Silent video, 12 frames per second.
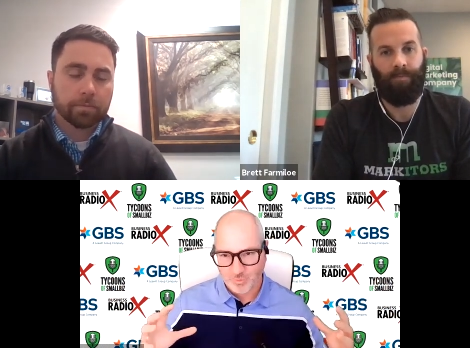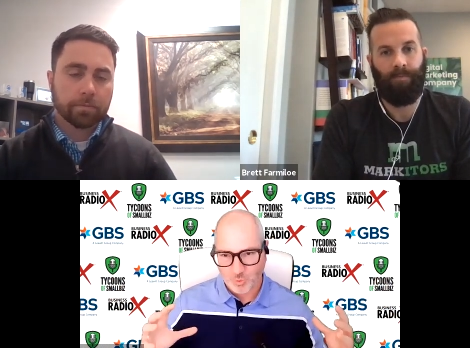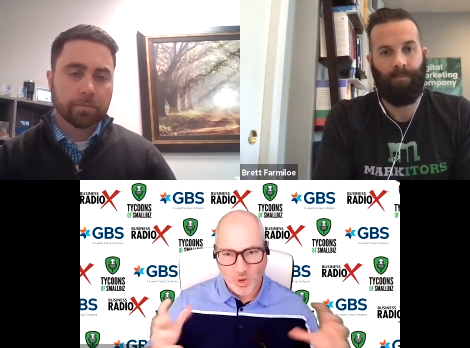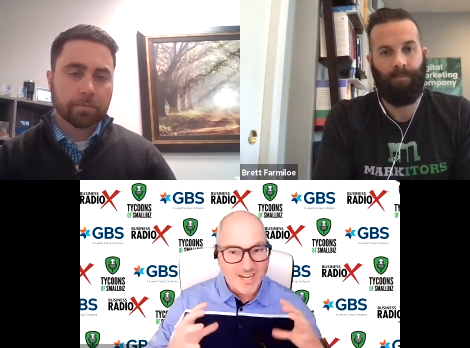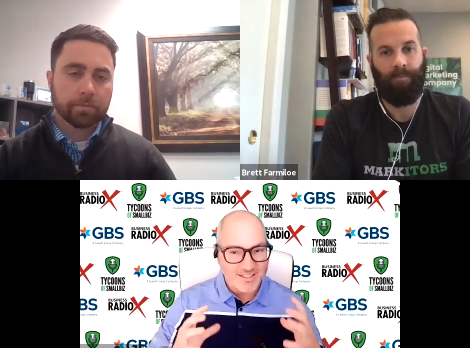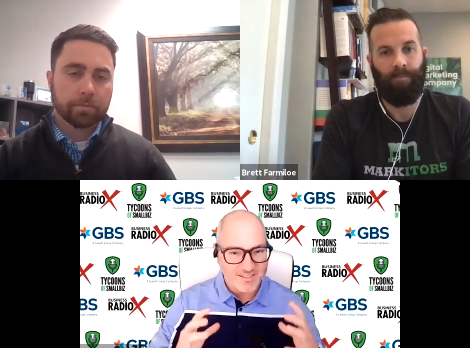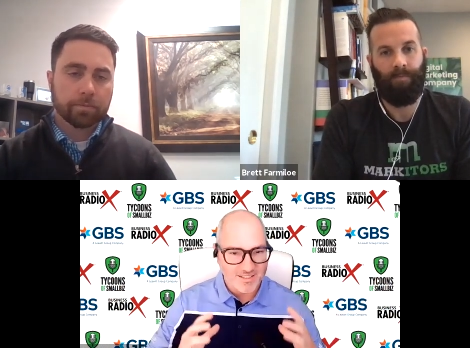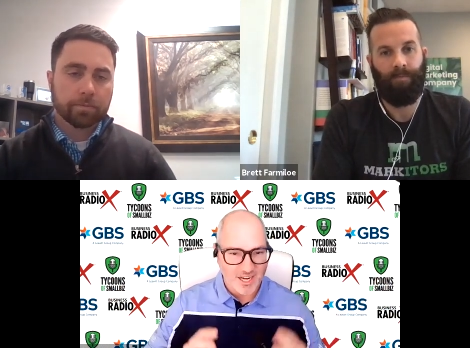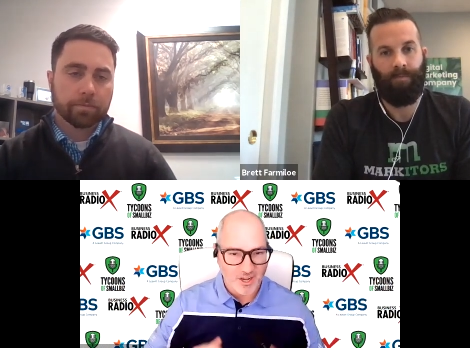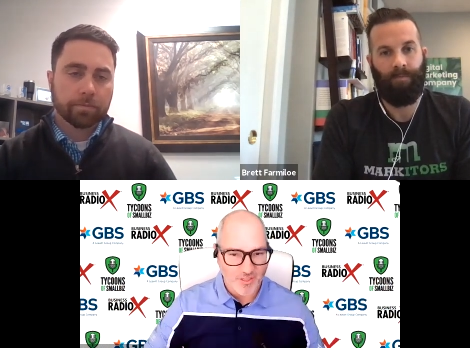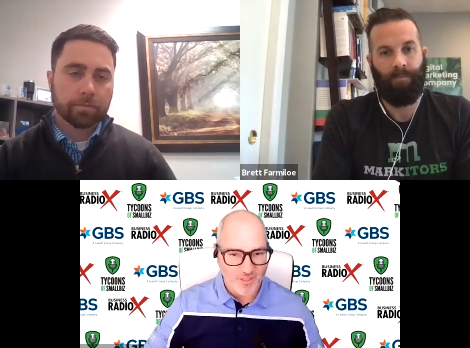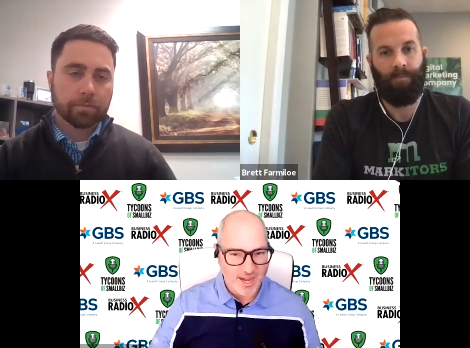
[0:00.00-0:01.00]

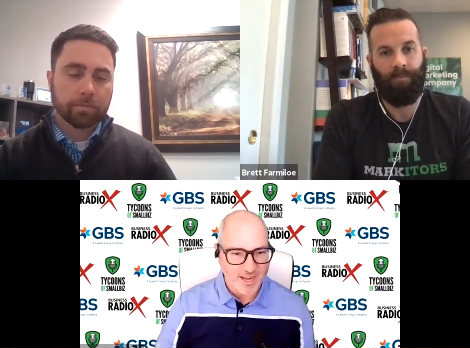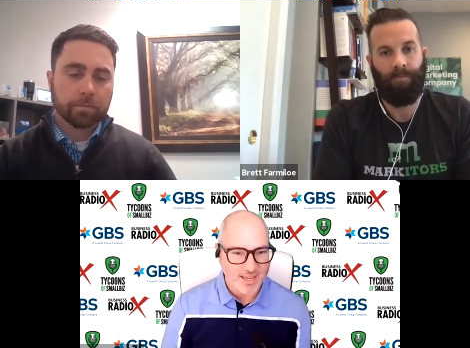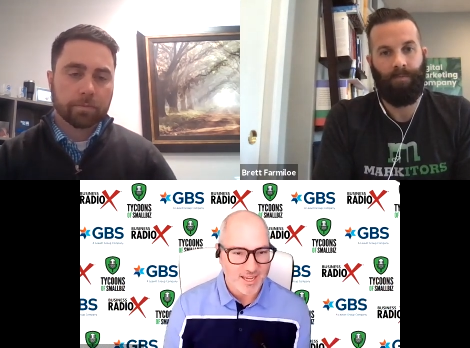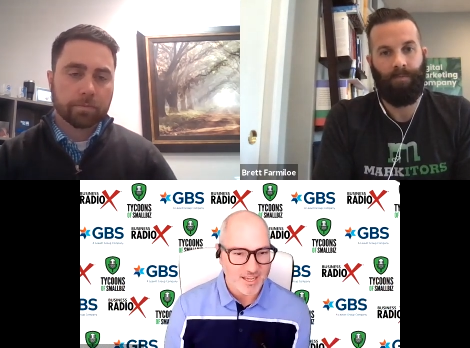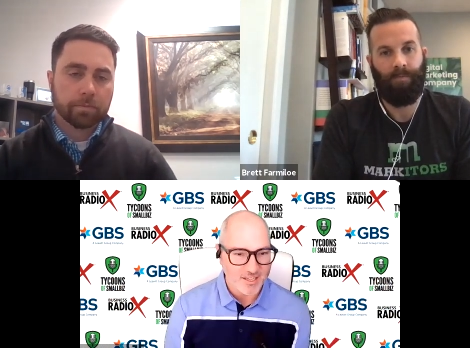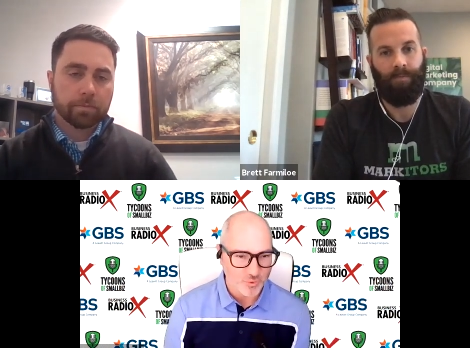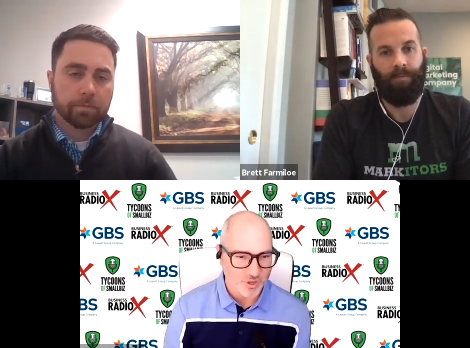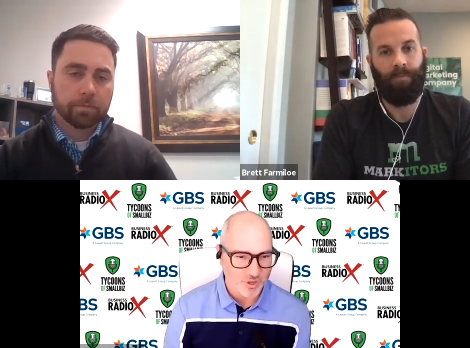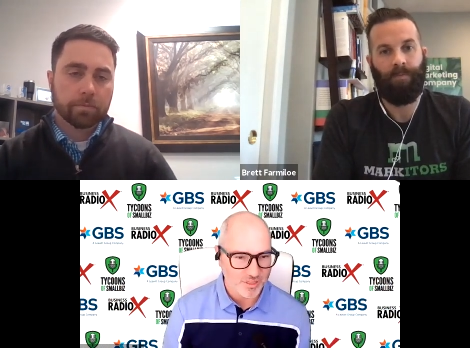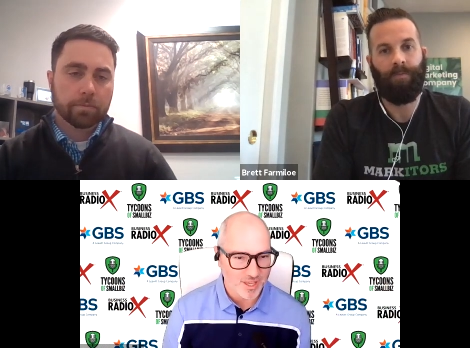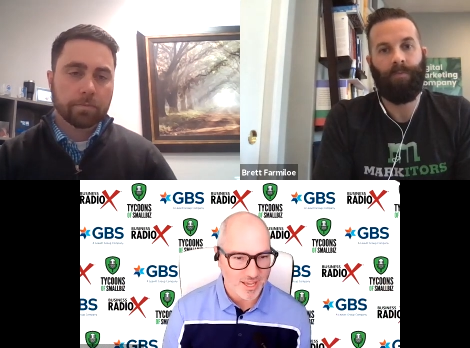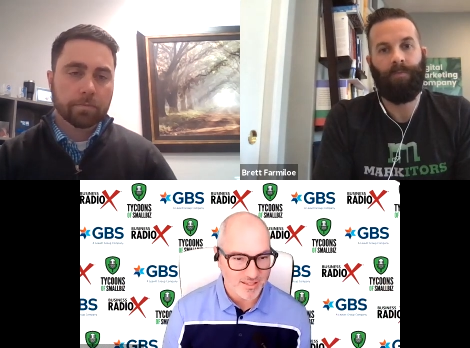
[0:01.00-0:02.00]
Speaker 1: reconcile that i guess
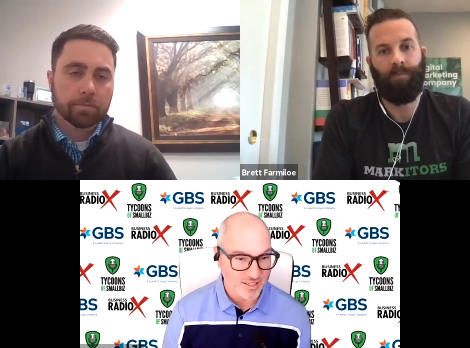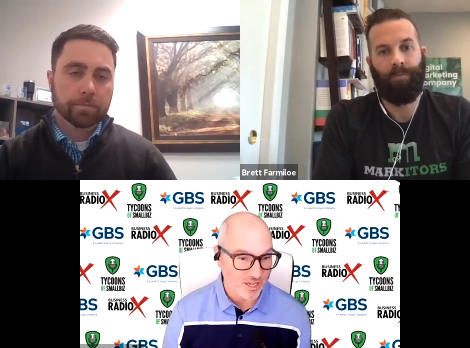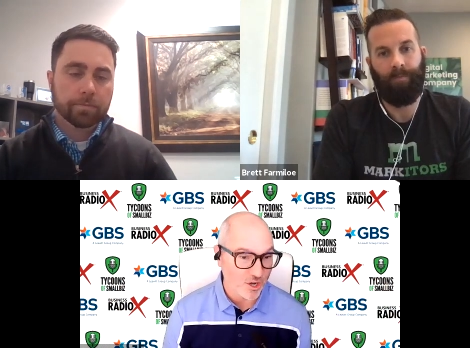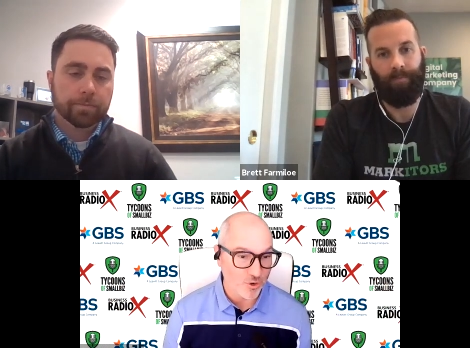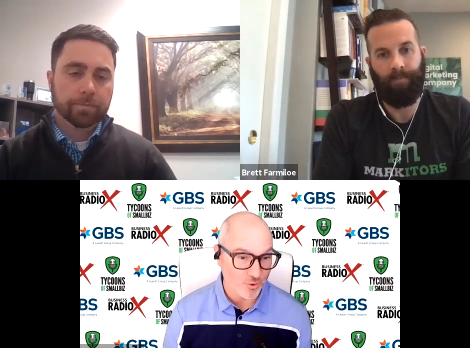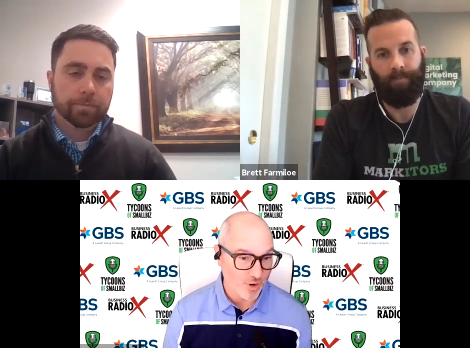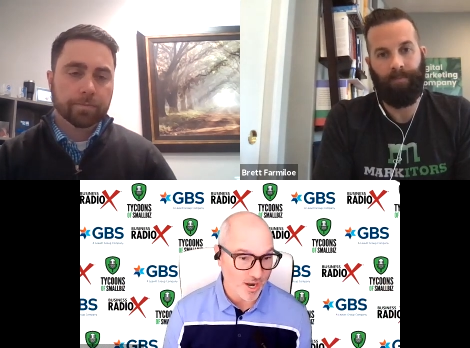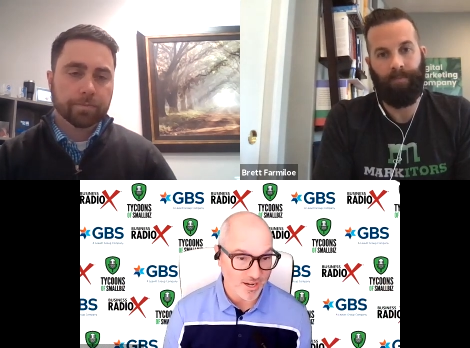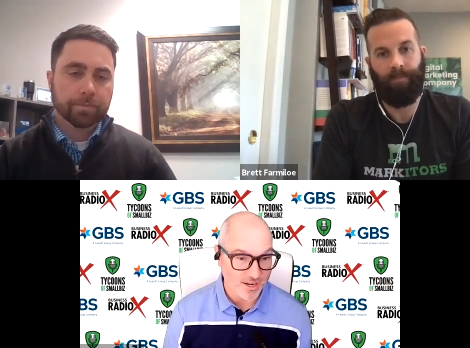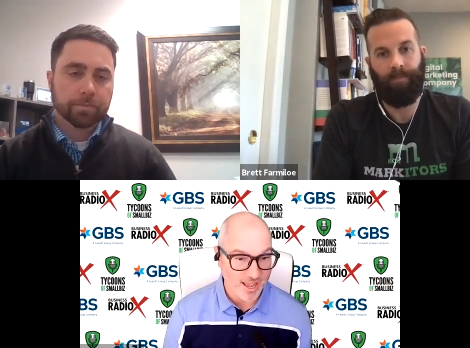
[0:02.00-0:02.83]
with seo right